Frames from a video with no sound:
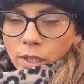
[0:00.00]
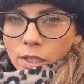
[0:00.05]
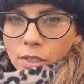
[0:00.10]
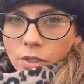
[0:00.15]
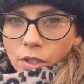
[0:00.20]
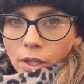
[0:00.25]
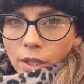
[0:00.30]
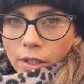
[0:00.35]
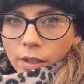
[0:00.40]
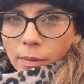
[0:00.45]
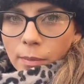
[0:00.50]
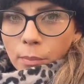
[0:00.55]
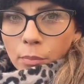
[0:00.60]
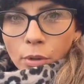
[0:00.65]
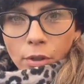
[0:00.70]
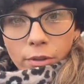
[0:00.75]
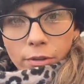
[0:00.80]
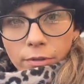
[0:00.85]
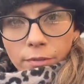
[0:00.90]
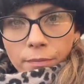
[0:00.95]
to
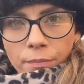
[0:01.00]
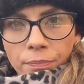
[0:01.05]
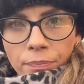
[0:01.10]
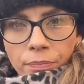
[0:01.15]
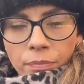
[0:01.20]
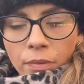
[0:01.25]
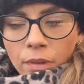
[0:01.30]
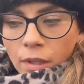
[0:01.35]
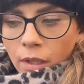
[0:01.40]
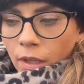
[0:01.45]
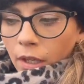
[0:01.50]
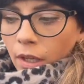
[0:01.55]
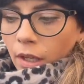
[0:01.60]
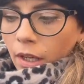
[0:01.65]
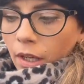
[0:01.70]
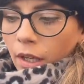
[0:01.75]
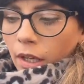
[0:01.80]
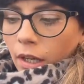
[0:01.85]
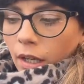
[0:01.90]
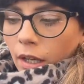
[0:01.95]
prune.
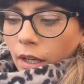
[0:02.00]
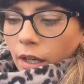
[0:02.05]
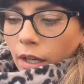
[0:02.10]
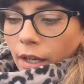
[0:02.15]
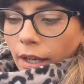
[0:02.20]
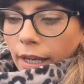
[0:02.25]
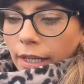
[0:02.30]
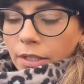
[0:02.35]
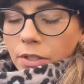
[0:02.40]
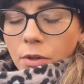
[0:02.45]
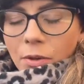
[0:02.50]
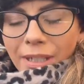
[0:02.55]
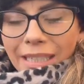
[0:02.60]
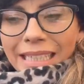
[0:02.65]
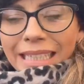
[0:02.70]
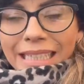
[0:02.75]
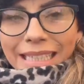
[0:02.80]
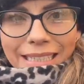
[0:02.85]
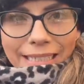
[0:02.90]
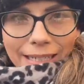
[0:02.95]
It's not
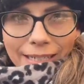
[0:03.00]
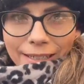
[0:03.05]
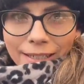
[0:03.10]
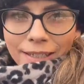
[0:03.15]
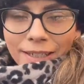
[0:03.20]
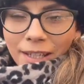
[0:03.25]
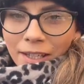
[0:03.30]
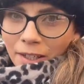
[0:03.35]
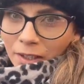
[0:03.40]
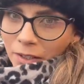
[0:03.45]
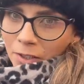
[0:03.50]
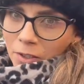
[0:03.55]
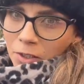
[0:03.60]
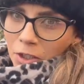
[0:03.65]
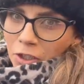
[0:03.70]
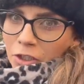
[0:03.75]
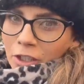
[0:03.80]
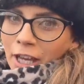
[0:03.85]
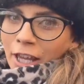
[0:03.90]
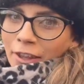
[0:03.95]
easy to
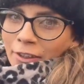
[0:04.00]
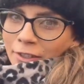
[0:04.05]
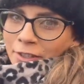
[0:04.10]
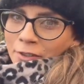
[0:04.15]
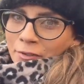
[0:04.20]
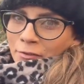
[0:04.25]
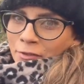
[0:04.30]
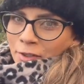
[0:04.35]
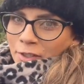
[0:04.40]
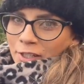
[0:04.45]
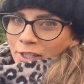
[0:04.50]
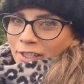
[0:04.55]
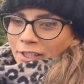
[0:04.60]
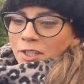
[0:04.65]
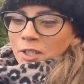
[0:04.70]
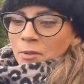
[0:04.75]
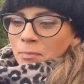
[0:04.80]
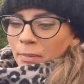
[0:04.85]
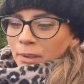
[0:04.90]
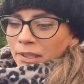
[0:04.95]
share this
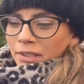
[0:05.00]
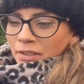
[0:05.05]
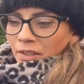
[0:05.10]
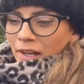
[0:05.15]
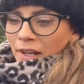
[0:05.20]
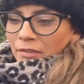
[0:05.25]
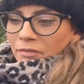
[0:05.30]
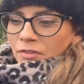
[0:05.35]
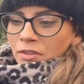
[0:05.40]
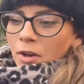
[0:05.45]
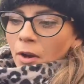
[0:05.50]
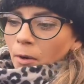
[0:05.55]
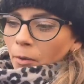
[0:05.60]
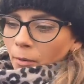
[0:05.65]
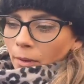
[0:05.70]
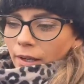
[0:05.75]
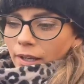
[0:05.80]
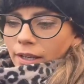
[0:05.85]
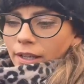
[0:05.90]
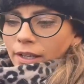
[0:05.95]
footage because I have
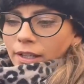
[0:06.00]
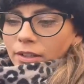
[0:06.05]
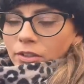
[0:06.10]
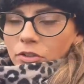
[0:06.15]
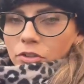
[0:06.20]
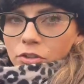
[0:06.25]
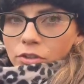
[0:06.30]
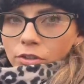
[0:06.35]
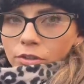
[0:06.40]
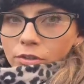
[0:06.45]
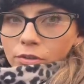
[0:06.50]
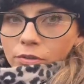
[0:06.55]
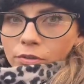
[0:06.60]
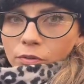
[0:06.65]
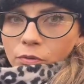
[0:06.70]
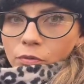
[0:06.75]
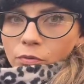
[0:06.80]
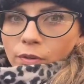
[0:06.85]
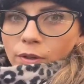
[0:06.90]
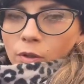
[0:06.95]
nowhere
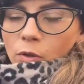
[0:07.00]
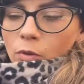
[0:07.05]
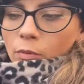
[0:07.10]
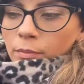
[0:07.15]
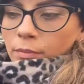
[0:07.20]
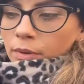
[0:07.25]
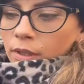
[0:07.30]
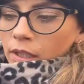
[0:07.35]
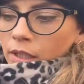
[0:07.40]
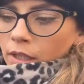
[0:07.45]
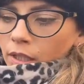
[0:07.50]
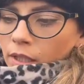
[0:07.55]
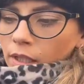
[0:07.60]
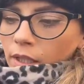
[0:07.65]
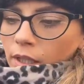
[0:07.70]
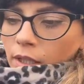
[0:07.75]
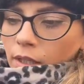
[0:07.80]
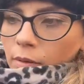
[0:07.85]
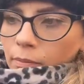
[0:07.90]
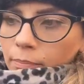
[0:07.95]
to film,
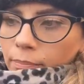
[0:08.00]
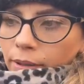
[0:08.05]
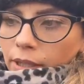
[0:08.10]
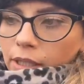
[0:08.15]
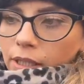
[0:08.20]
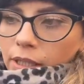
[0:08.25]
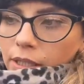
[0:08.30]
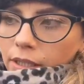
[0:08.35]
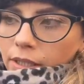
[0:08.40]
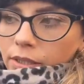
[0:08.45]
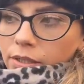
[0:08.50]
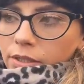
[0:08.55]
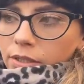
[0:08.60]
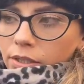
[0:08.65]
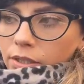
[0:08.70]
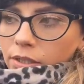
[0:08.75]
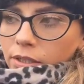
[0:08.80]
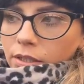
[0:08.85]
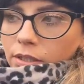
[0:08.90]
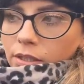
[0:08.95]

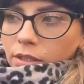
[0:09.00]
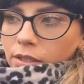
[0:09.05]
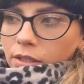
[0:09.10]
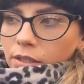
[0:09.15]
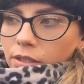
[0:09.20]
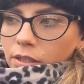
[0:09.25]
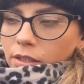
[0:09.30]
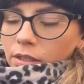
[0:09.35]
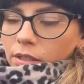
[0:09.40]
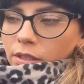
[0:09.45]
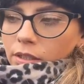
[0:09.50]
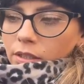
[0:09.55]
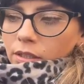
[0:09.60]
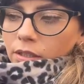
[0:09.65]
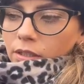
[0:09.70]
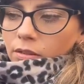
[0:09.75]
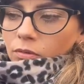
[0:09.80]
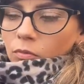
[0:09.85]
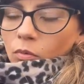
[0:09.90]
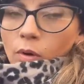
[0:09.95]
but
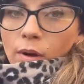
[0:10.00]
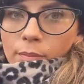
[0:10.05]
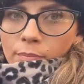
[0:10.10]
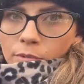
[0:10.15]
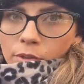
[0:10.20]
what I'm